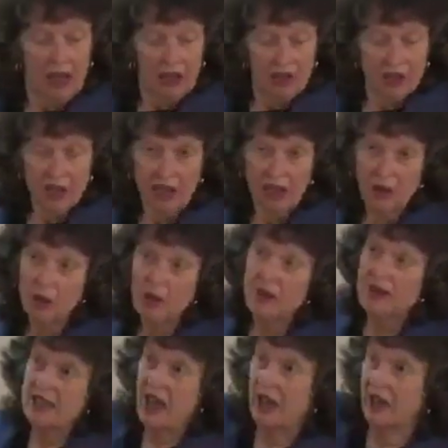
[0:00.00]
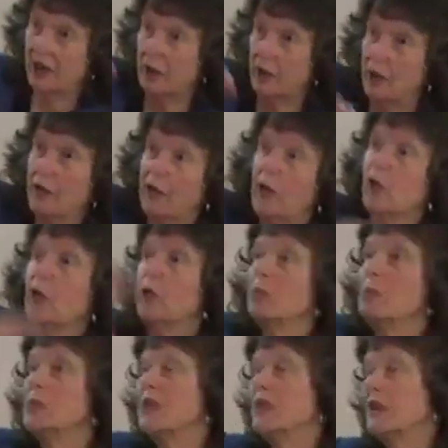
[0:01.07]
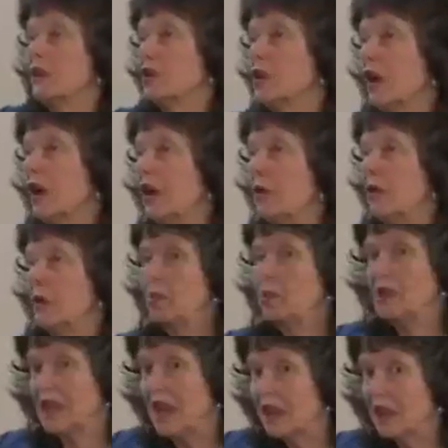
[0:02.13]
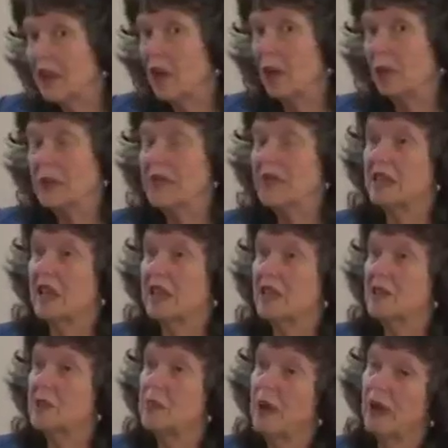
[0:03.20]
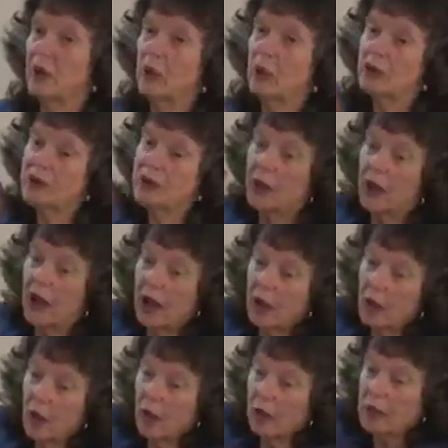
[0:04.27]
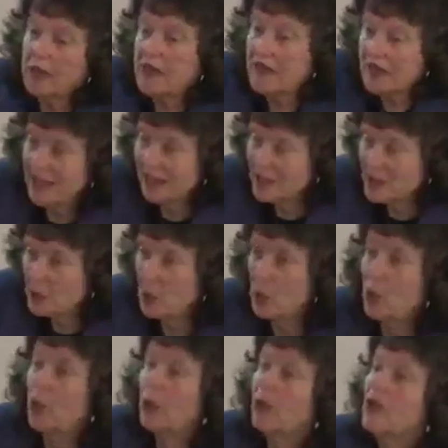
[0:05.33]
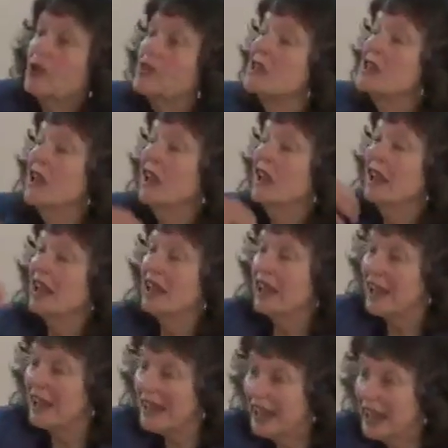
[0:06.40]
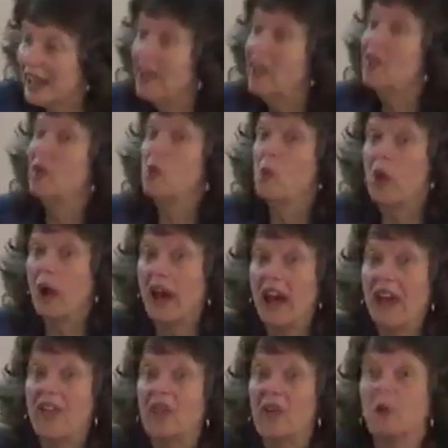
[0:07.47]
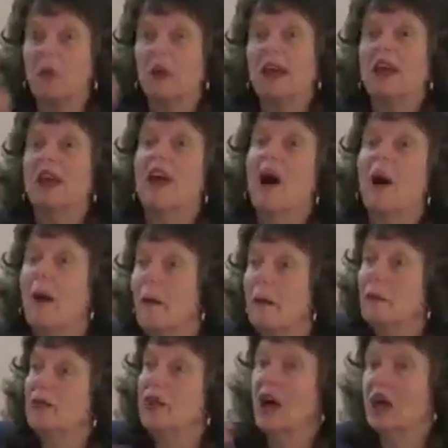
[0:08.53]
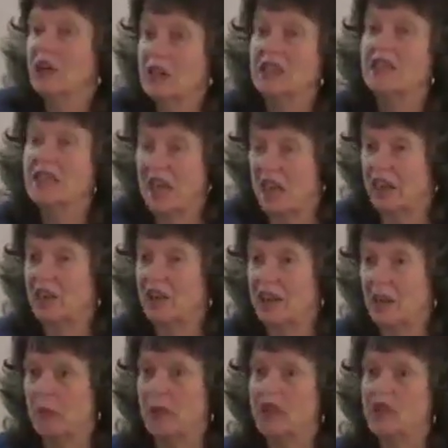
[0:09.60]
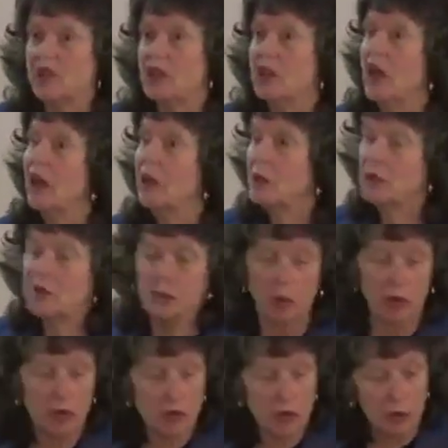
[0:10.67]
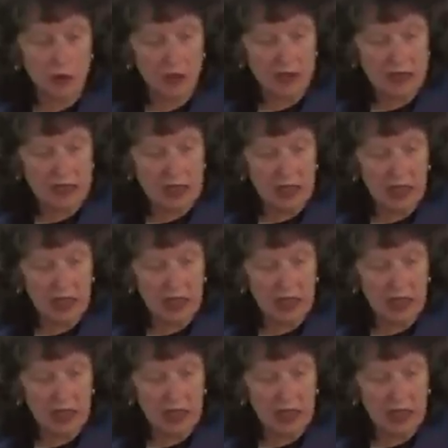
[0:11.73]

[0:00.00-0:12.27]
She looks at films that try to represent common sense, but also how common sense works in the way that we come to understand an image and respond to it.